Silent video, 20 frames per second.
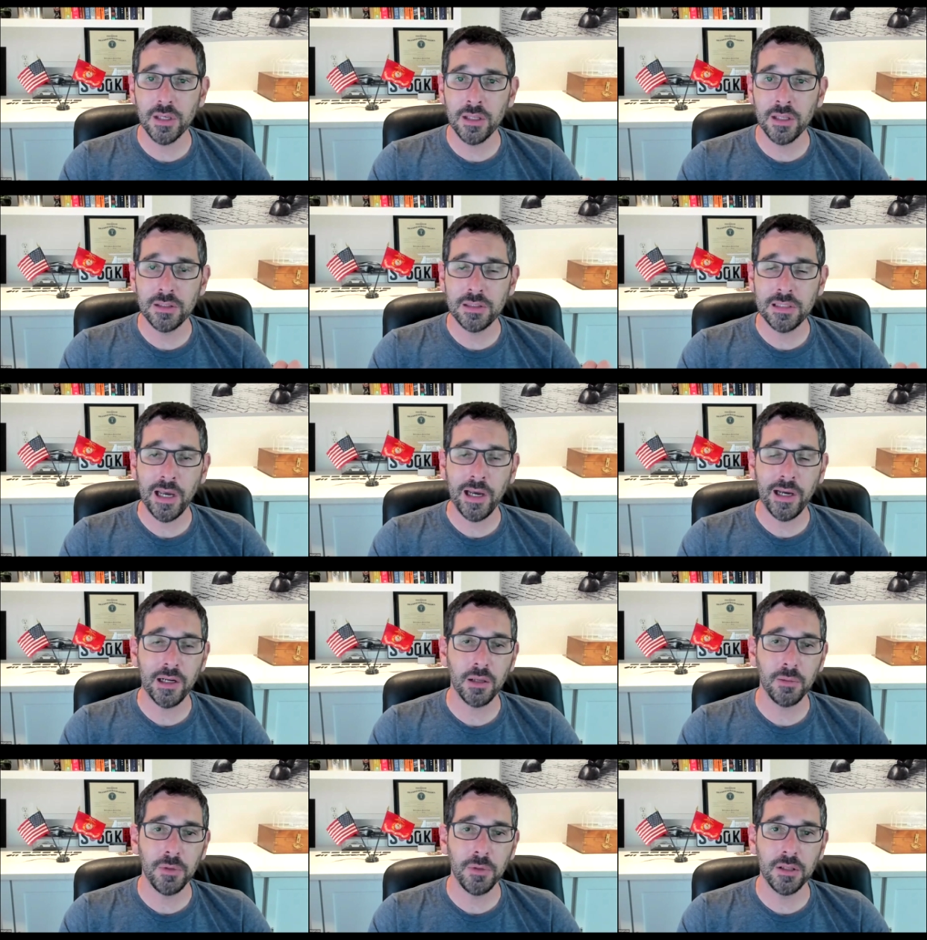
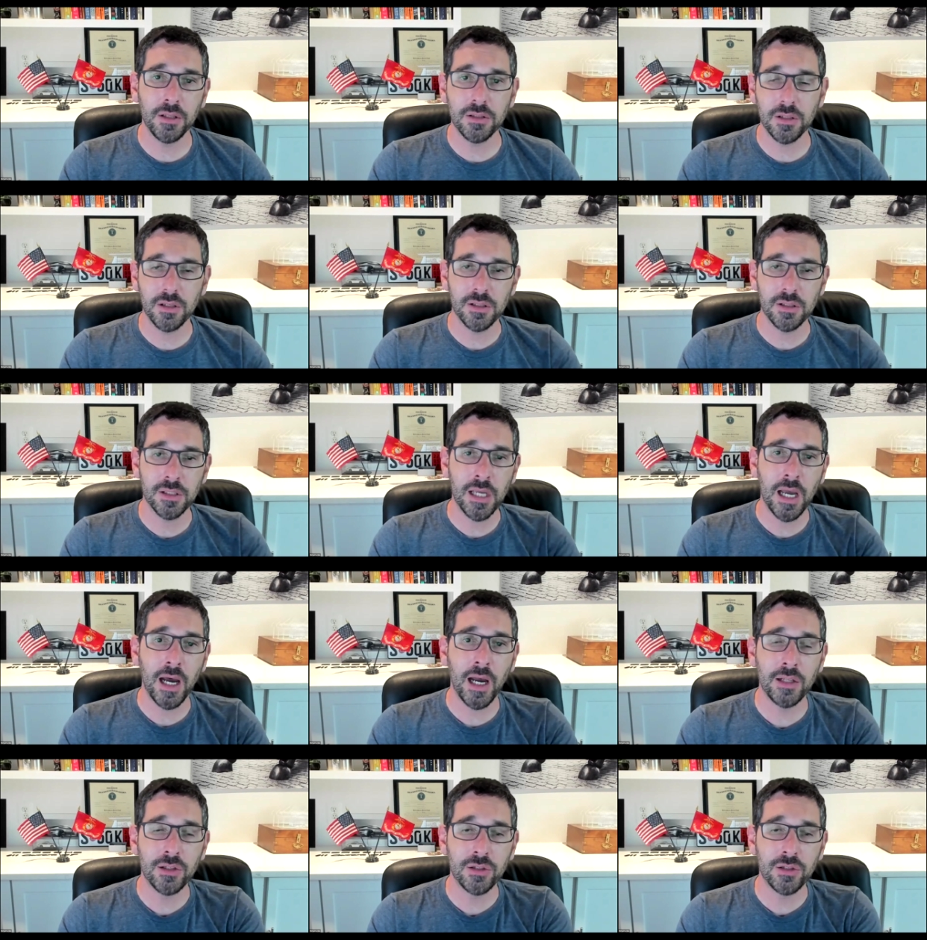entitlement
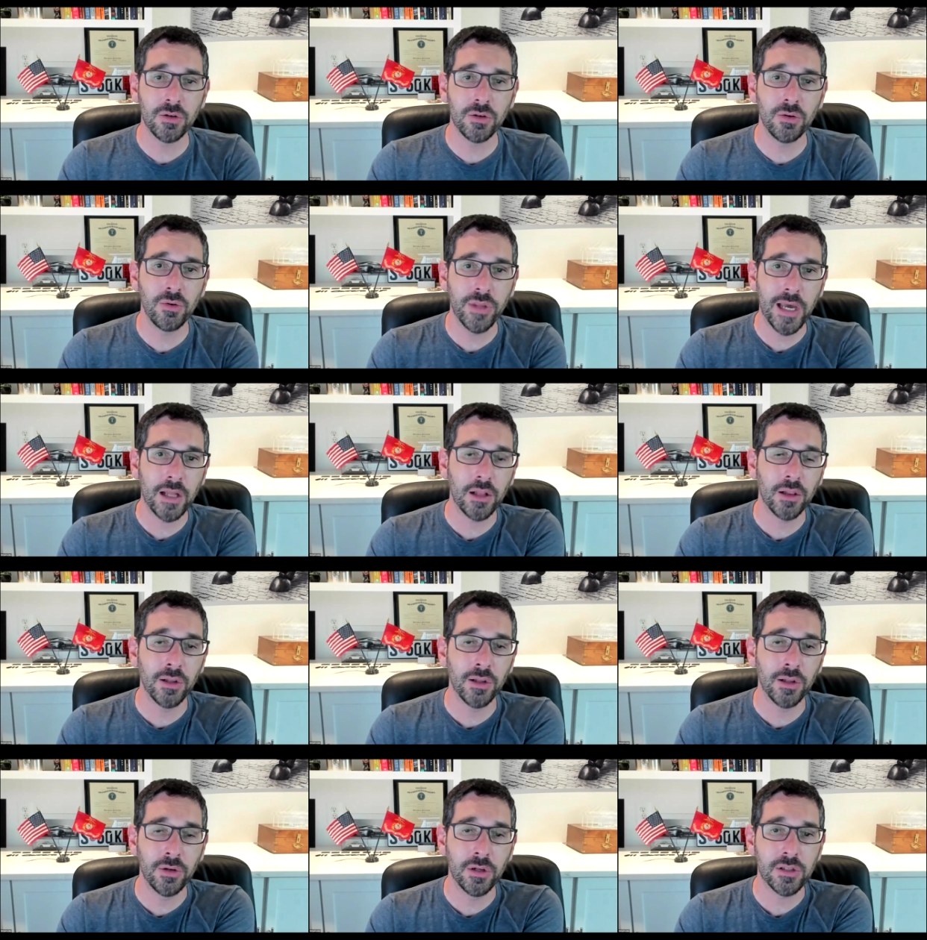tied to
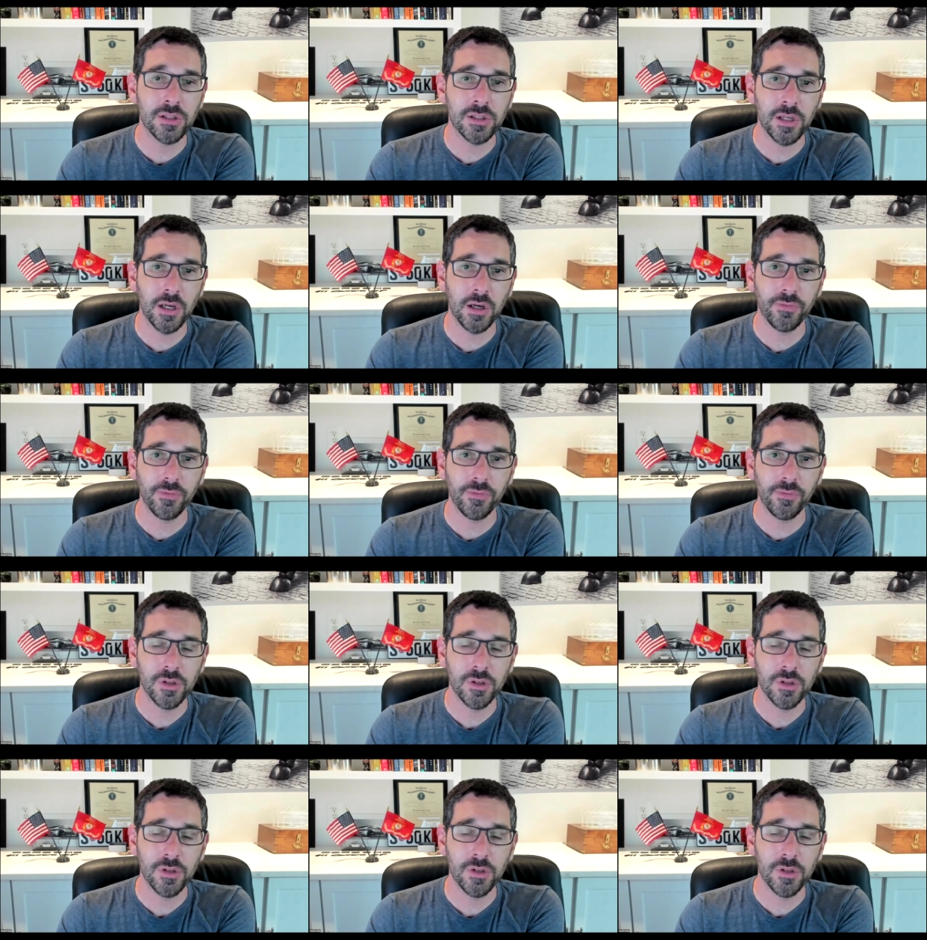that loan itself.